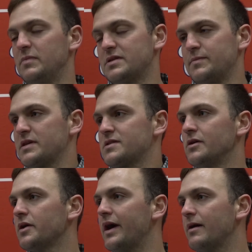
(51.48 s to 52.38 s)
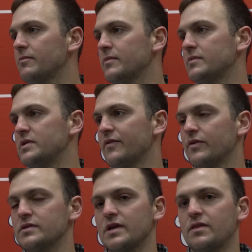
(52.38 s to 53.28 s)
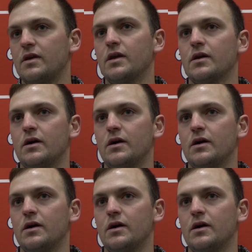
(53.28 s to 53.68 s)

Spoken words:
It's a big skill gap difference, I think.